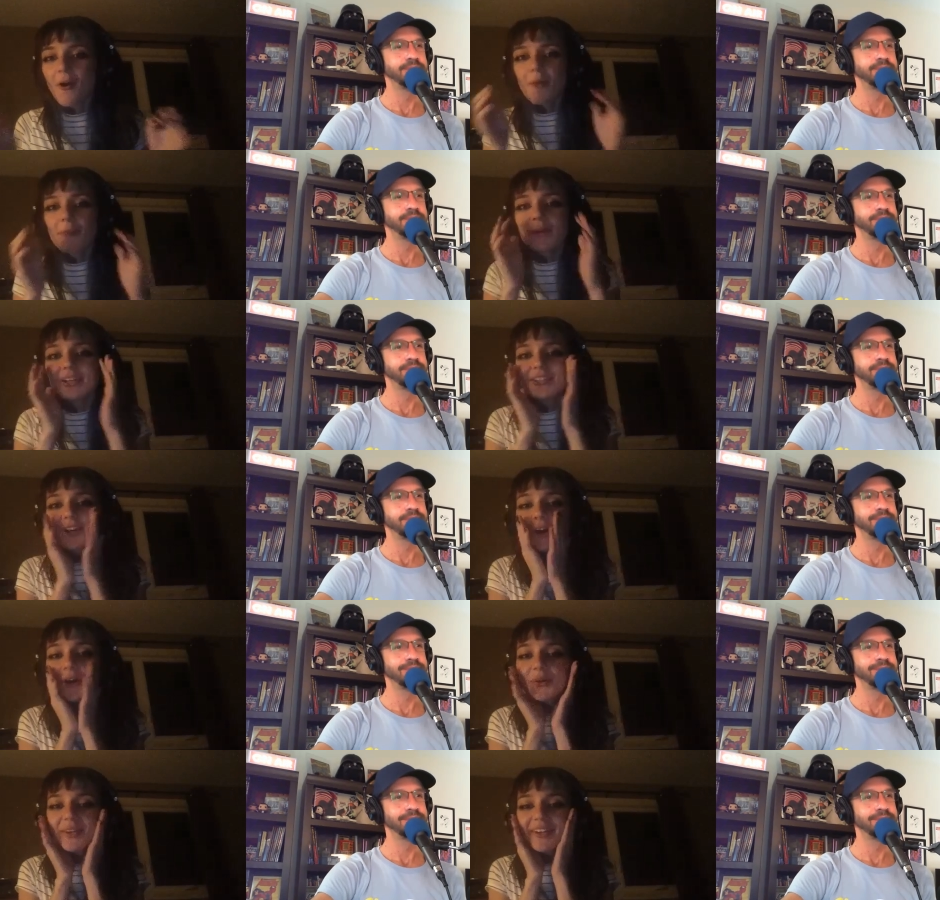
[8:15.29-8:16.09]
Speaker 1: But
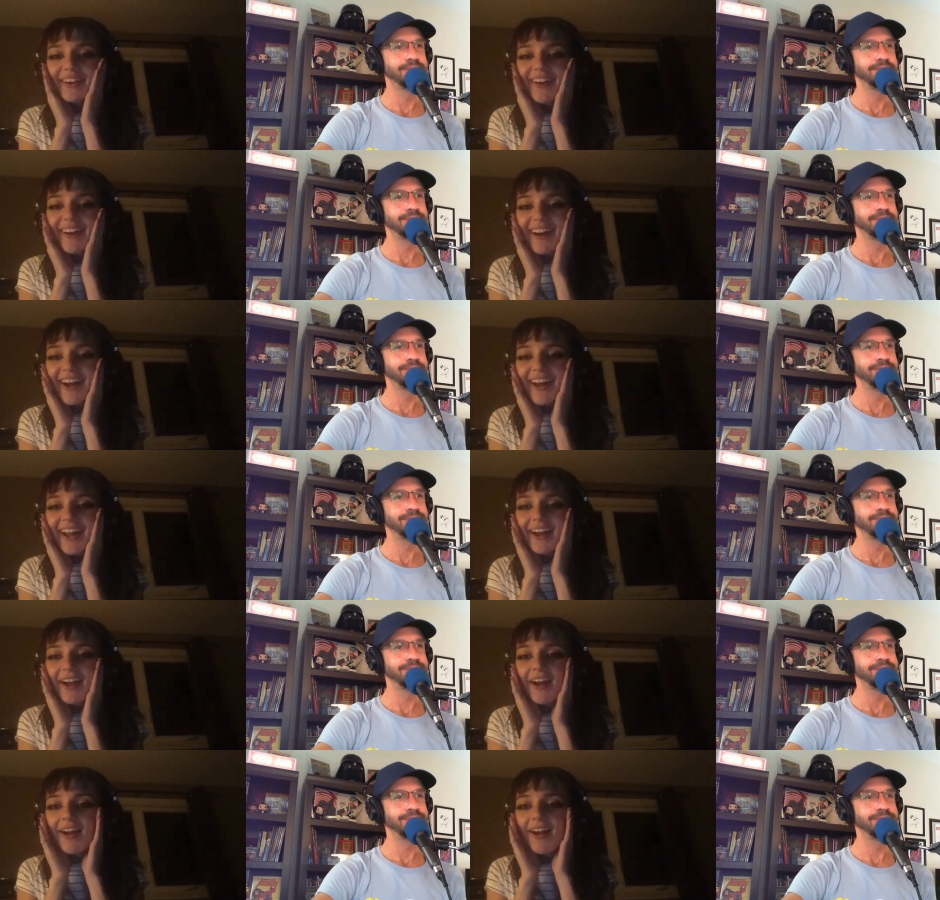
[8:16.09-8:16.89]
Tarquin and
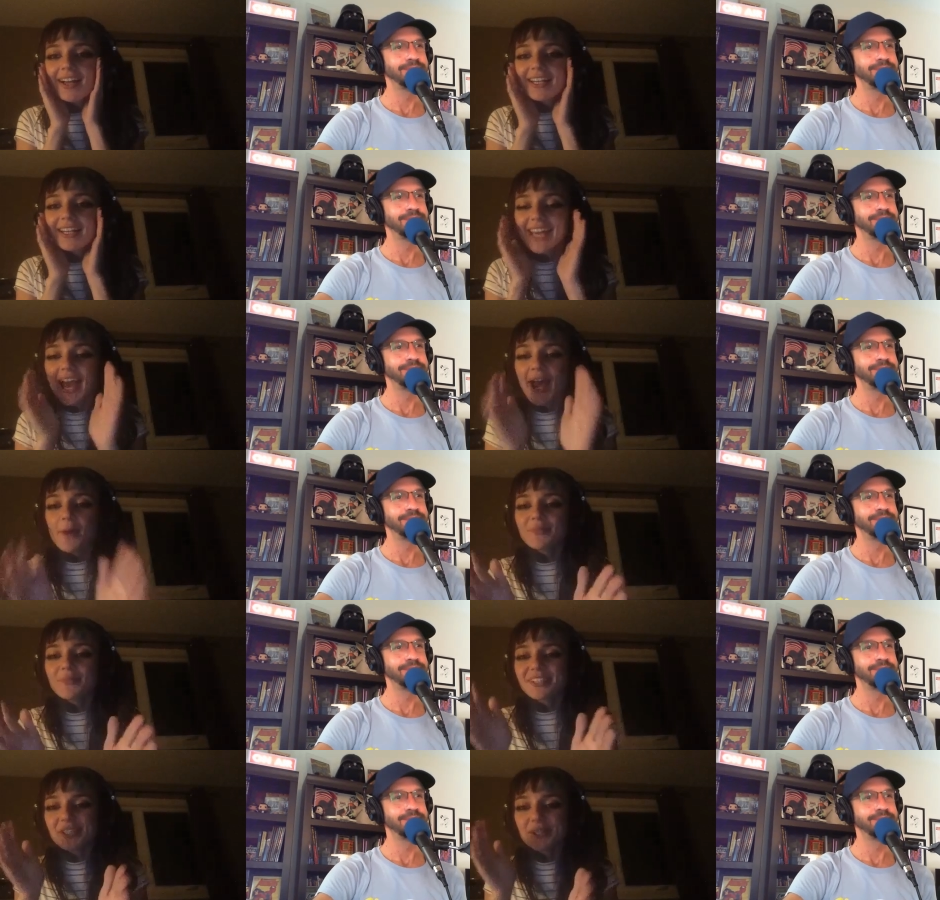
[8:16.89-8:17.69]
I
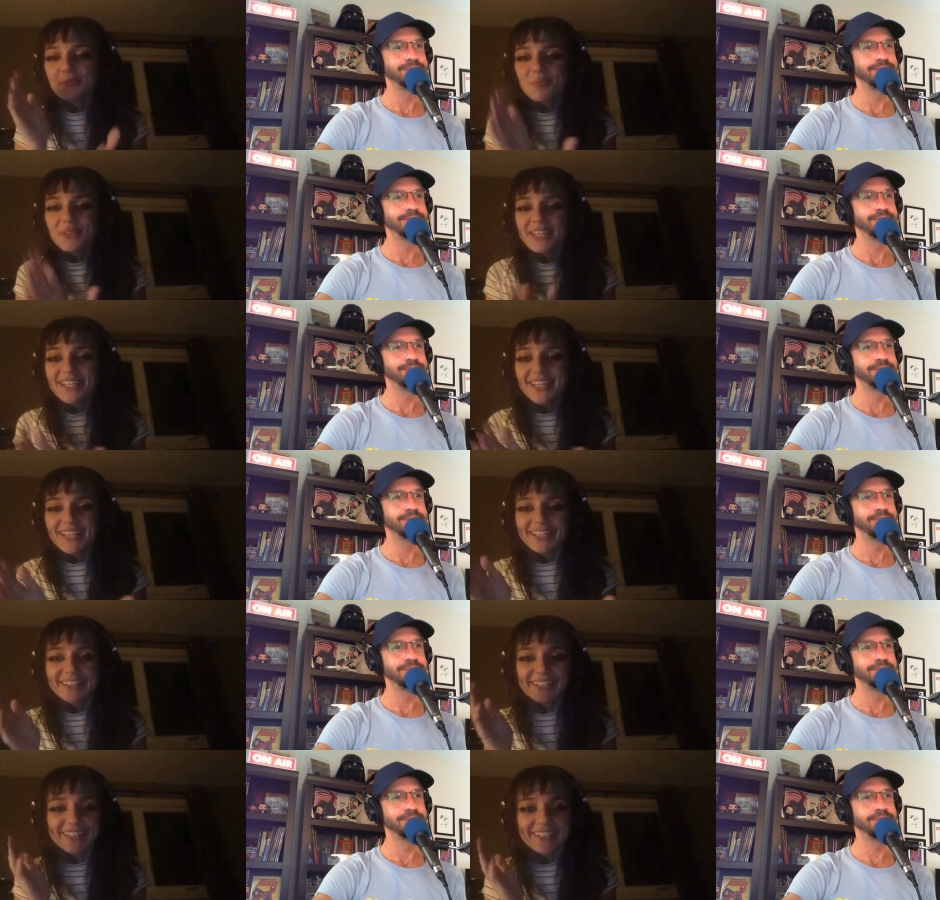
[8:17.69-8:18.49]
kept speaking
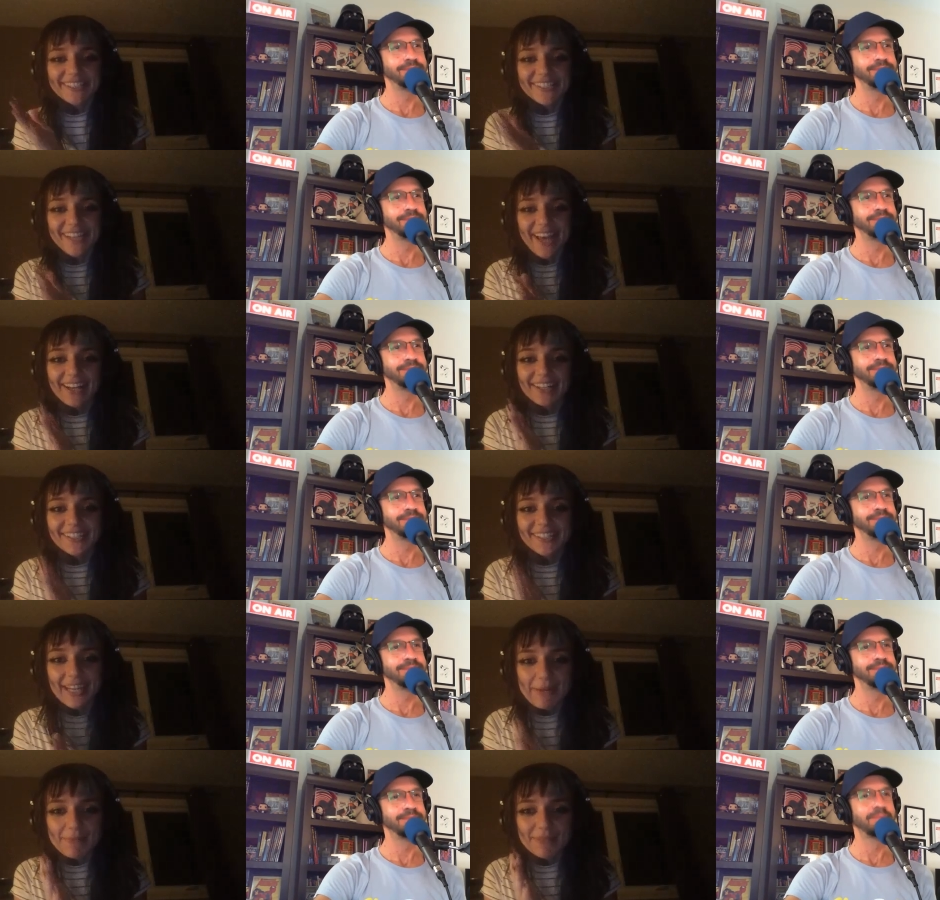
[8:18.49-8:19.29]
at the exact
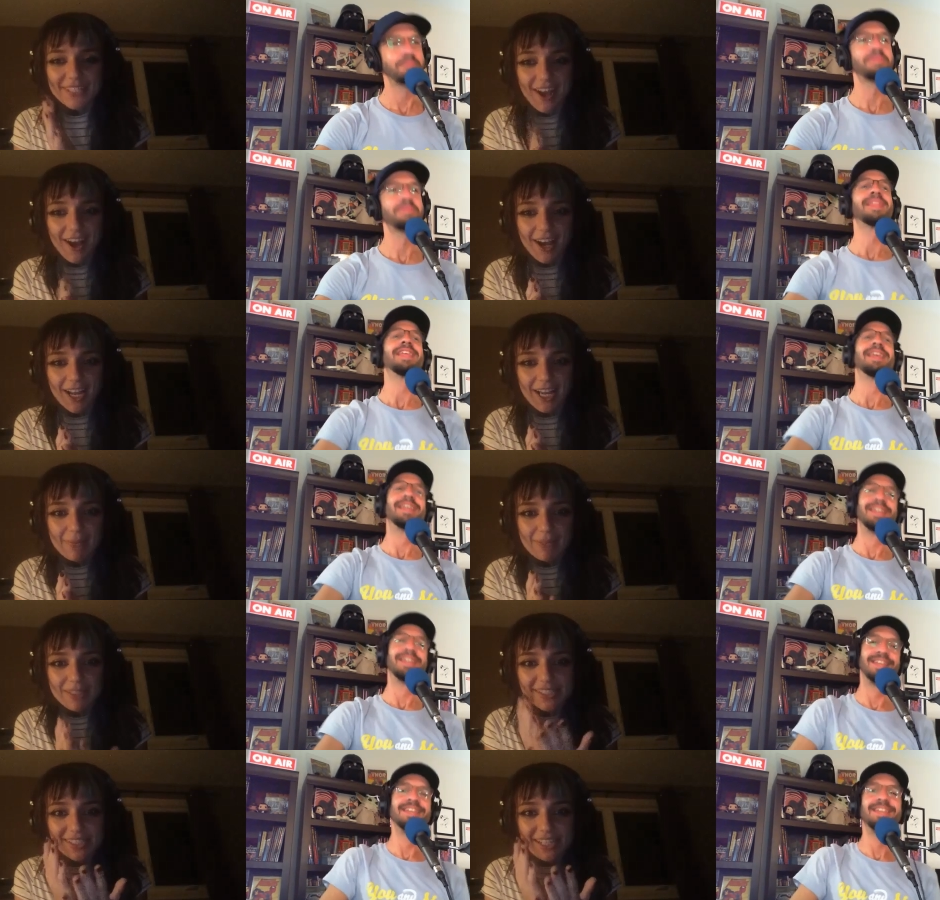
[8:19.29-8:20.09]
same time
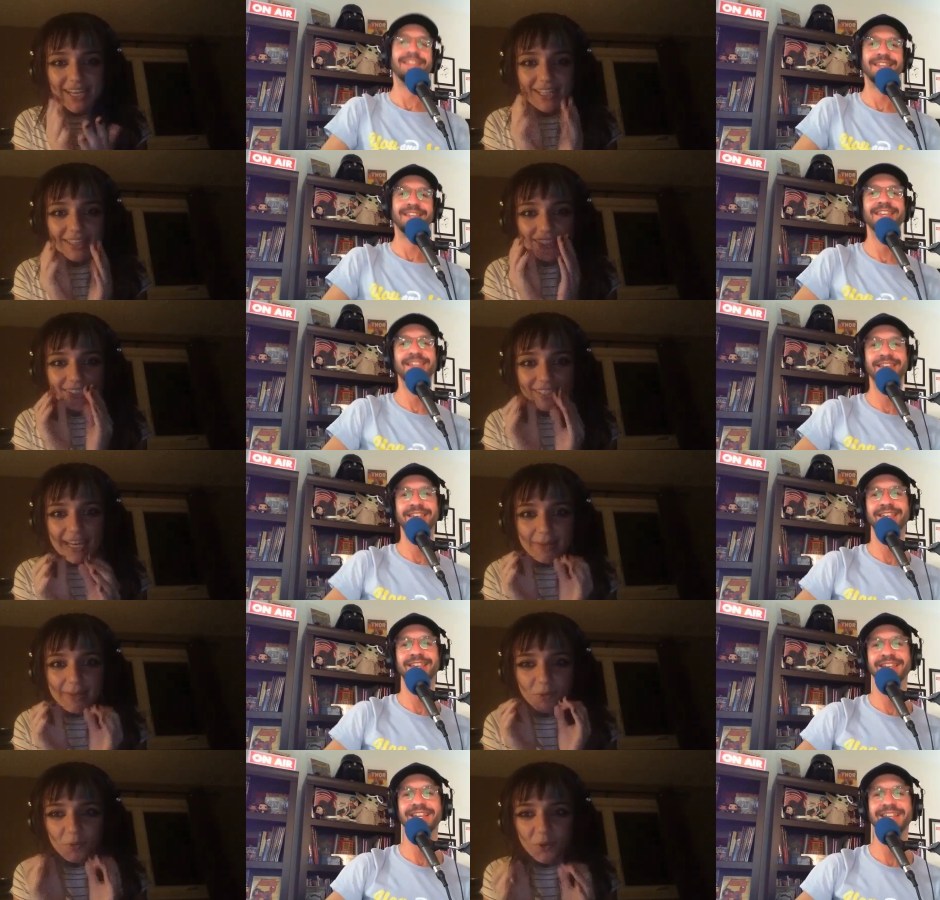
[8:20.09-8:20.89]
and saying the
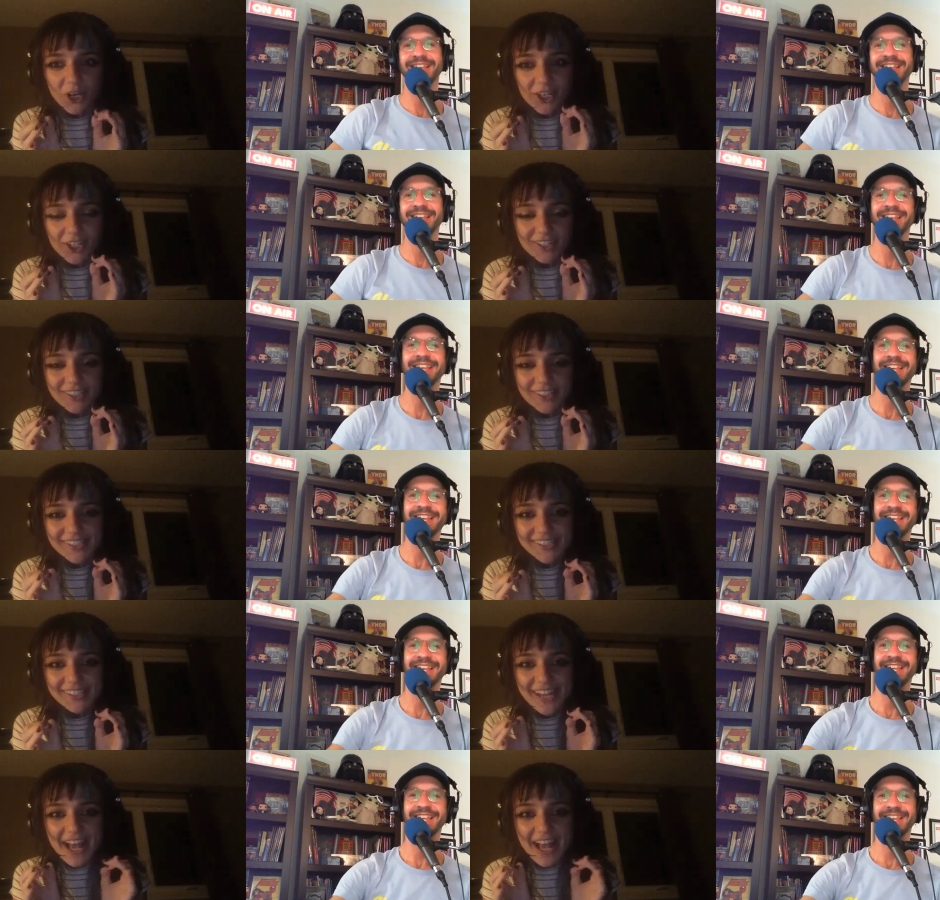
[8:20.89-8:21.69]
same words.